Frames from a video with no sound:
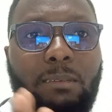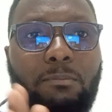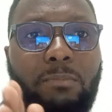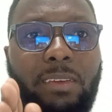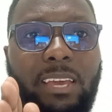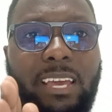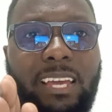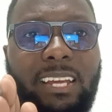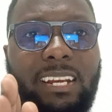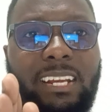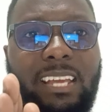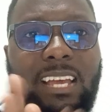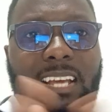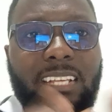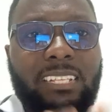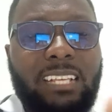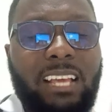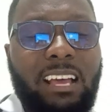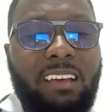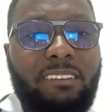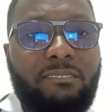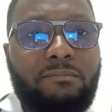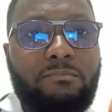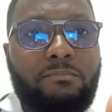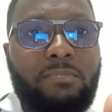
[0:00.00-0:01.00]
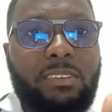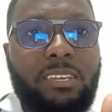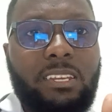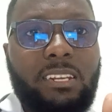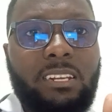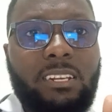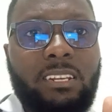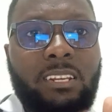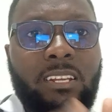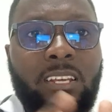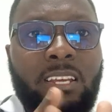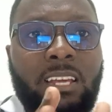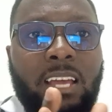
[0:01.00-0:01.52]
Some areas have
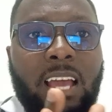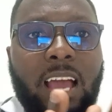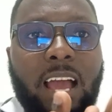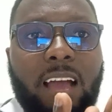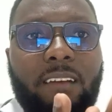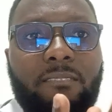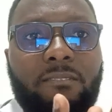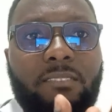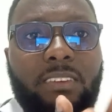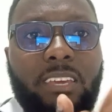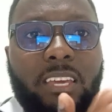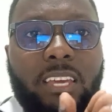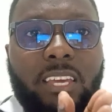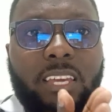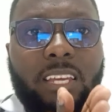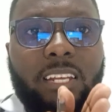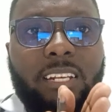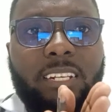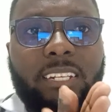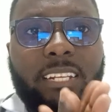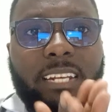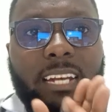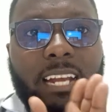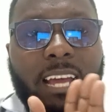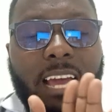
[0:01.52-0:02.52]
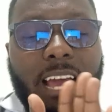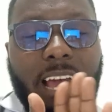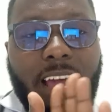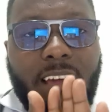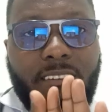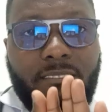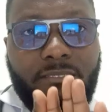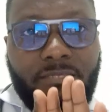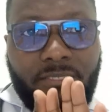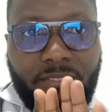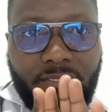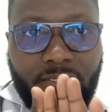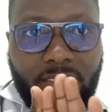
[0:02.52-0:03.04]
healed and
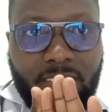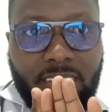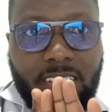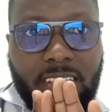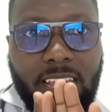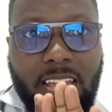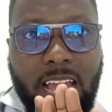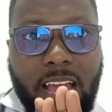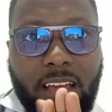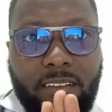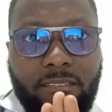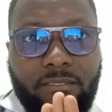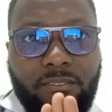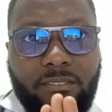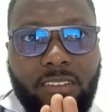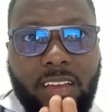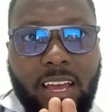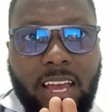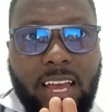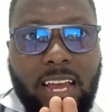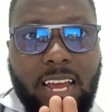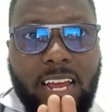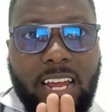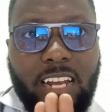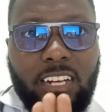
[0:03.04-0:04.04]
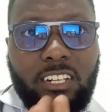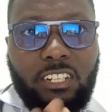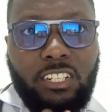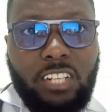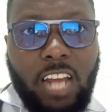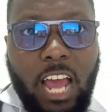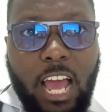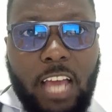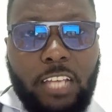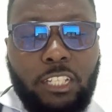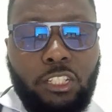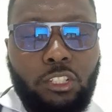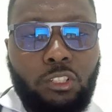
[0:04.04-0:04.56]
they have
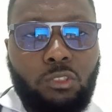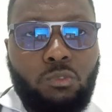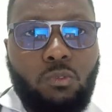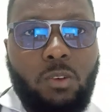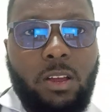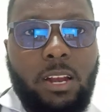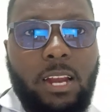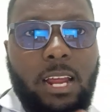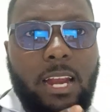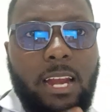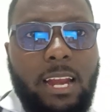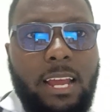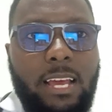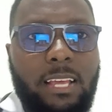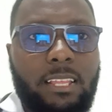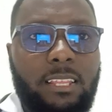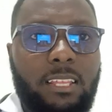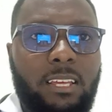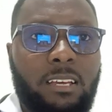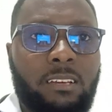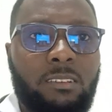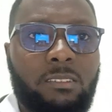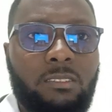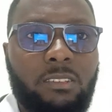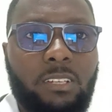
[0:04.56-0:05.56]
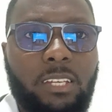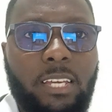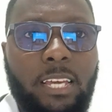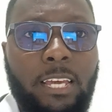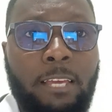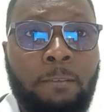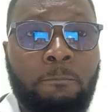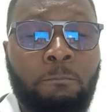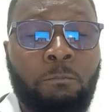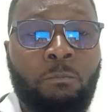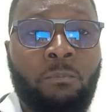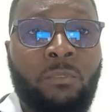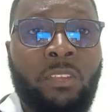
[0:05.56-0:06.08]
touched one another,
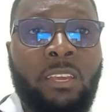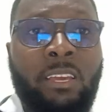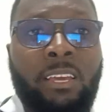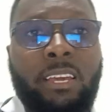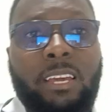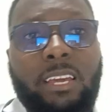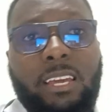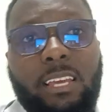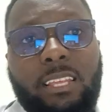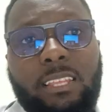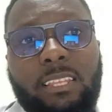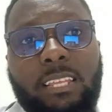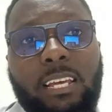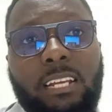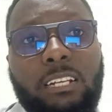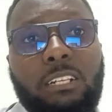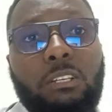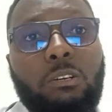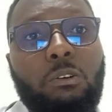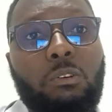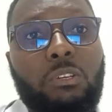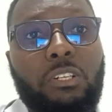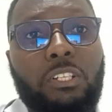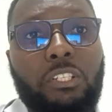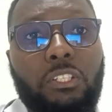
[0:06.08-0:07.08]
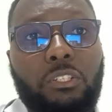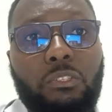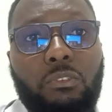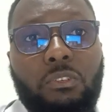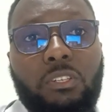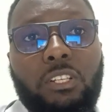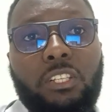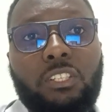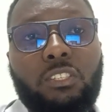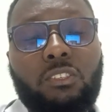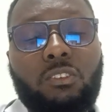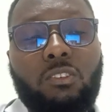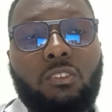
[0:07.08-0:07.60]
okay? And that
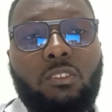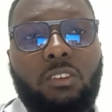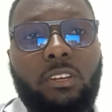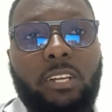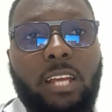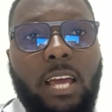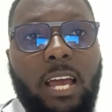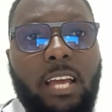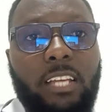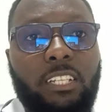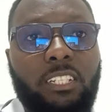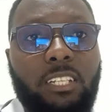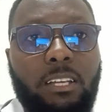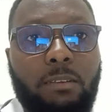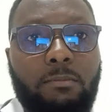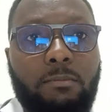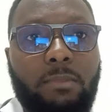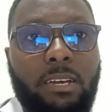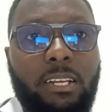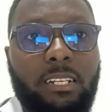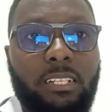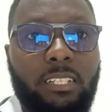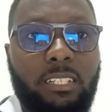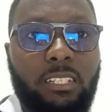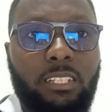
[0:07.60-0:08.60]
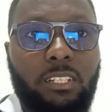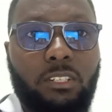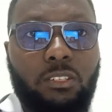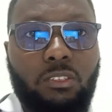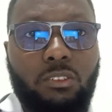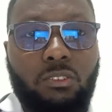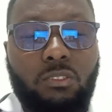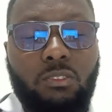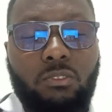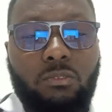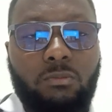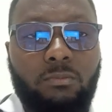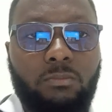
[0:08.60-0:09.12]
condition is called Asherman
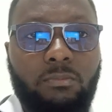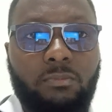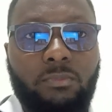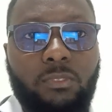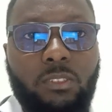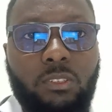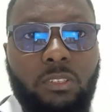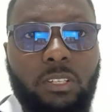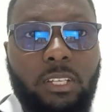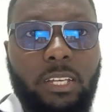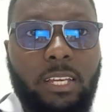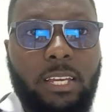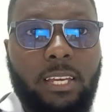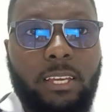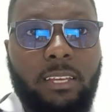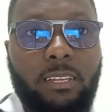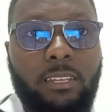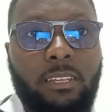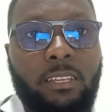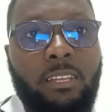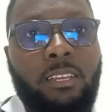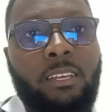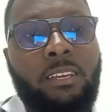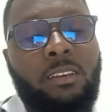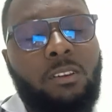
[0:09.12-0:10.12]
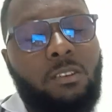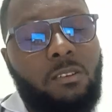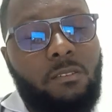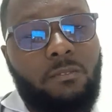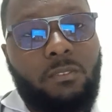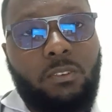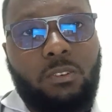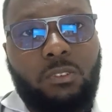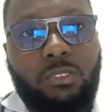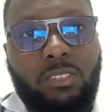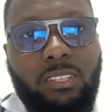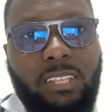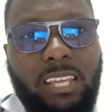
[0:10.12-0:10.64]
syndrome. Okay, of
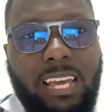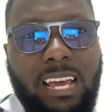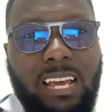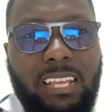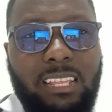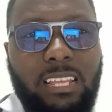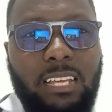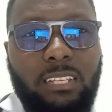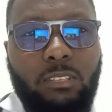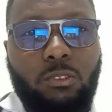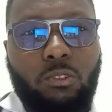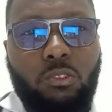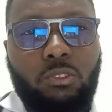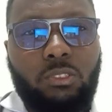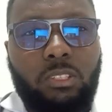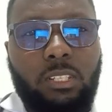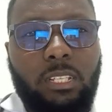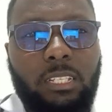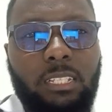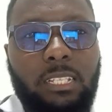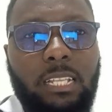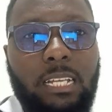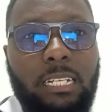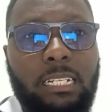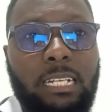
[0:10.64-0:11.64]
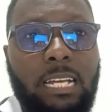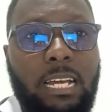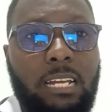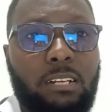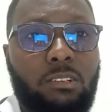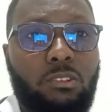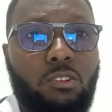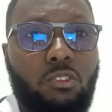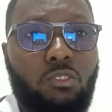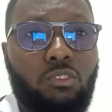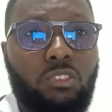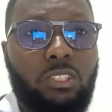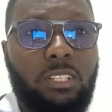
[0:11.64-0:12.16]
course, there are other causes that
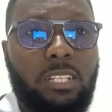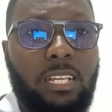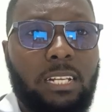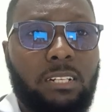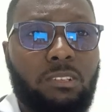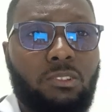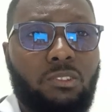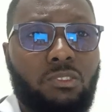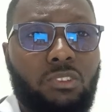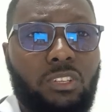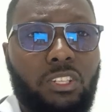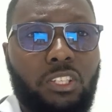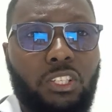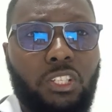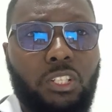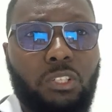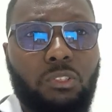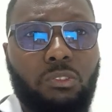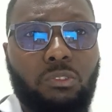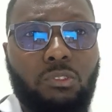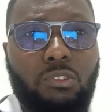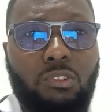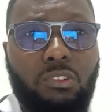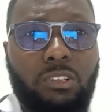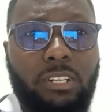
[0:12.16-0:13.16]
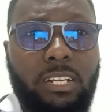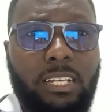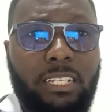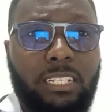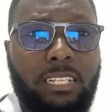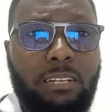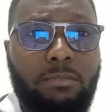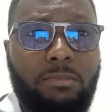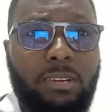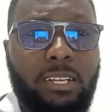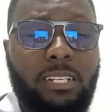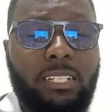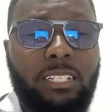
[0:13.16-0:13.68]
can cause that condition called
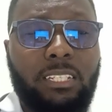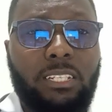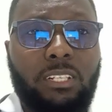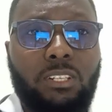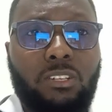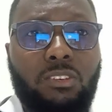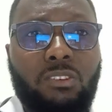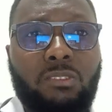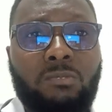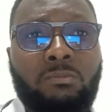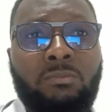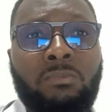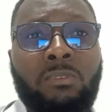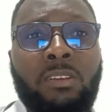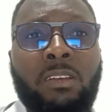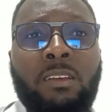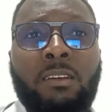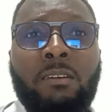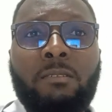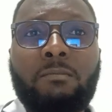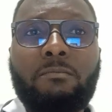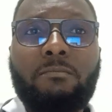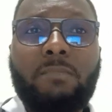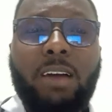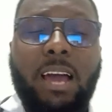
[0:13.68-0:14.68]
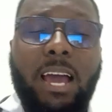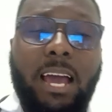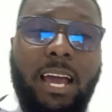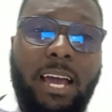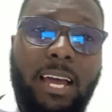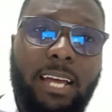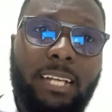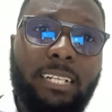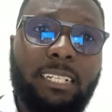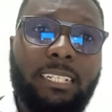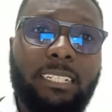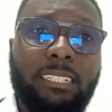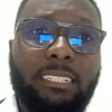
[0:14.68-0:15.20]
Asherman syndrome,
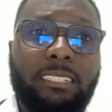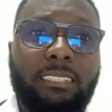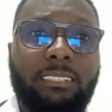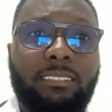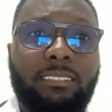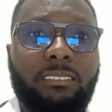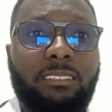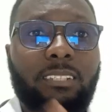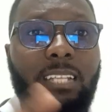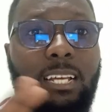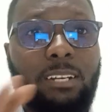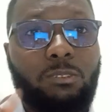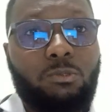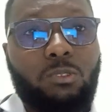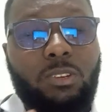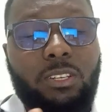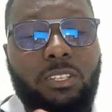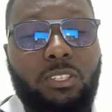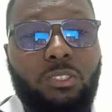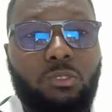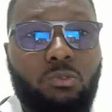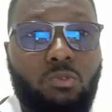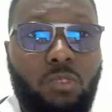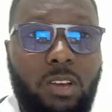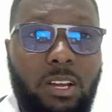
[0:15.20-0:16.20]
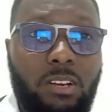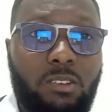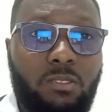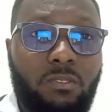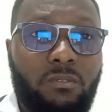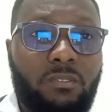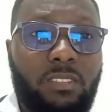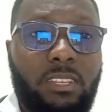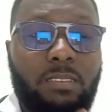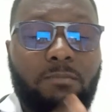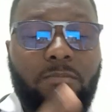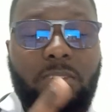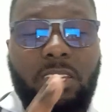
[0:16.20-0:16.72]
but that one is one
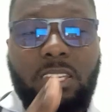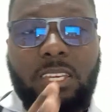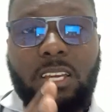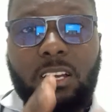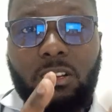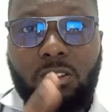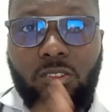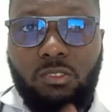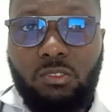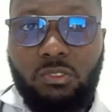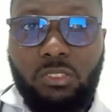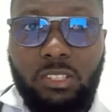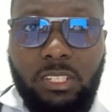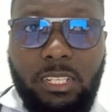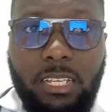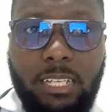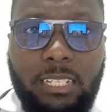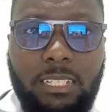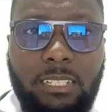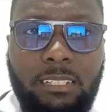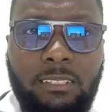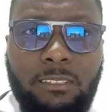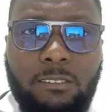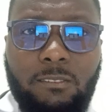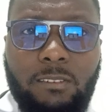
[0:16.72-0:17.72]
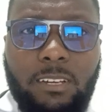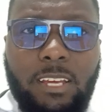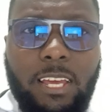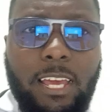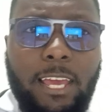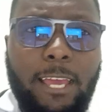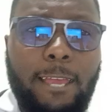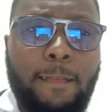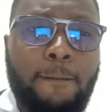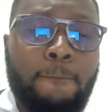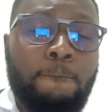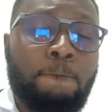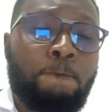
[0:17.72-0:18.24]
of the major causes.
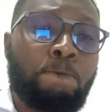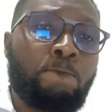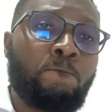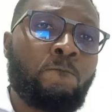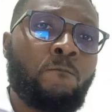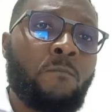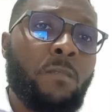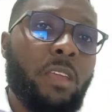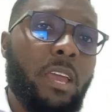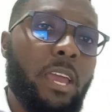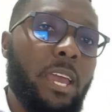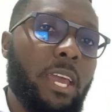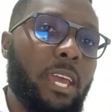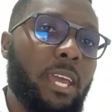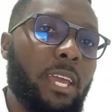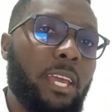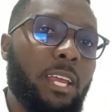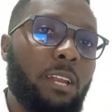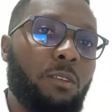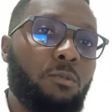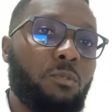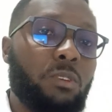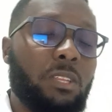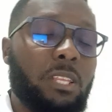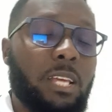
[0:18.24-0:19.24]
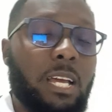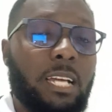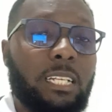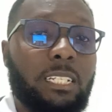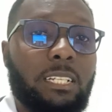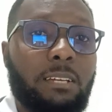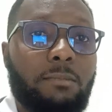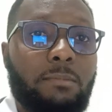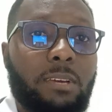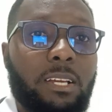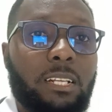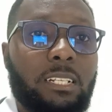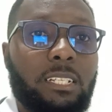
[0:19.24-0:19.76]
Okay, and with
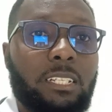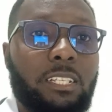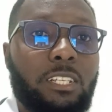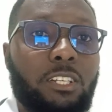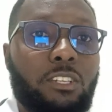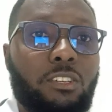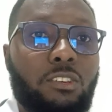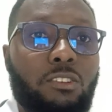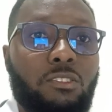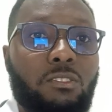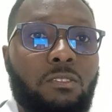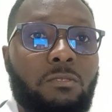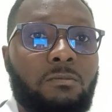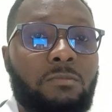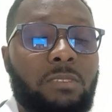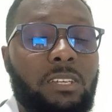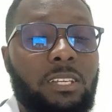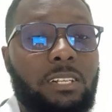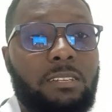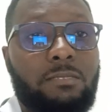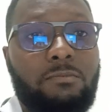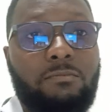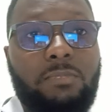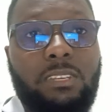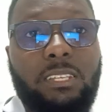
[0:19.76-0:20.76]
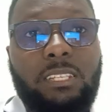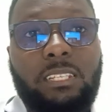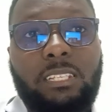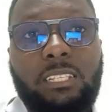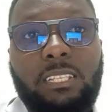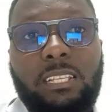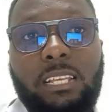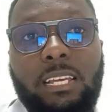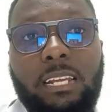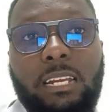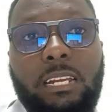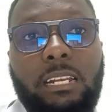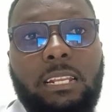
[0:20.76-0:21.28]
Asherman syndrome, it
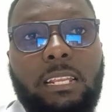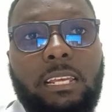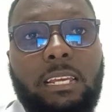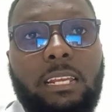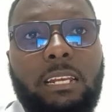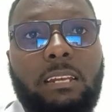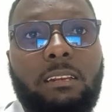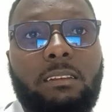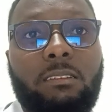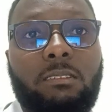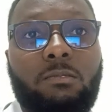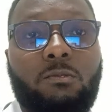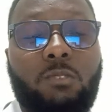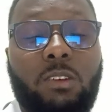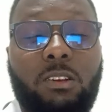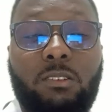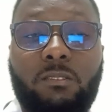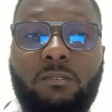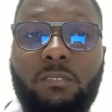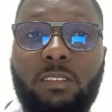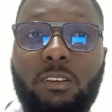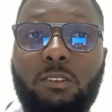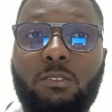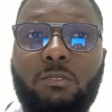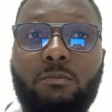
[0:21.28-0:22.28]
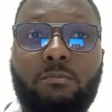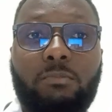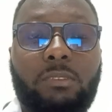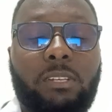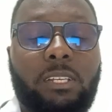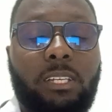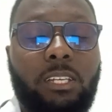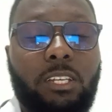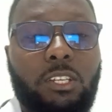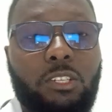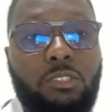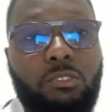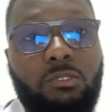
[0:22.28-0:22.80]
means then one of the
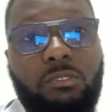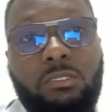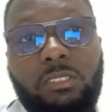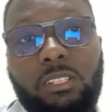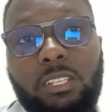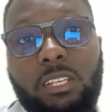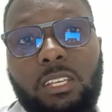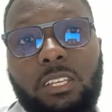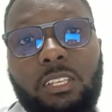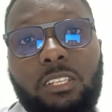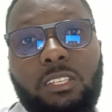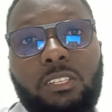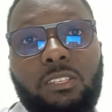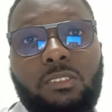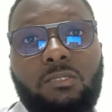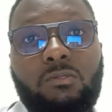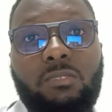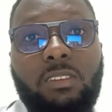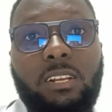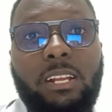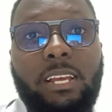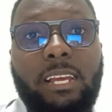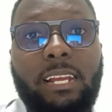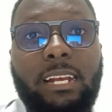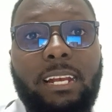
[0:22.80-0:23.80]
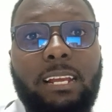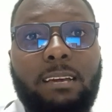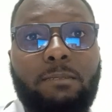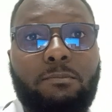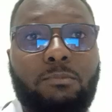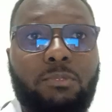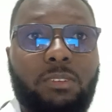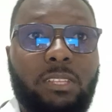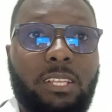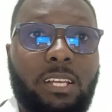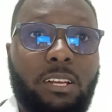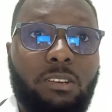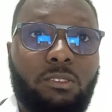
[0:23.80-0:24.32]
complications is you will end
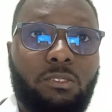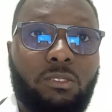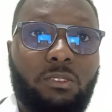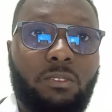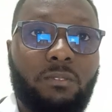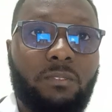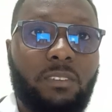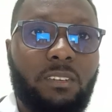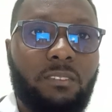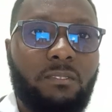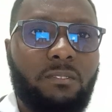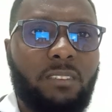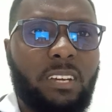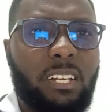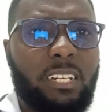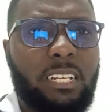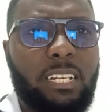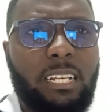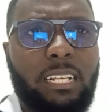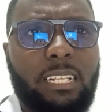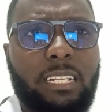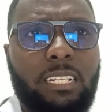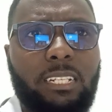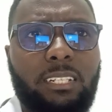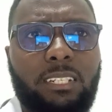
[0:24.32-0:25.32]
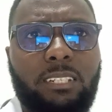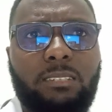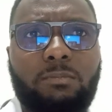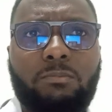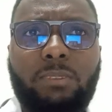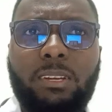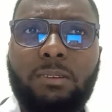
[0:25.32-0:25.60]
up with a lot of infertility.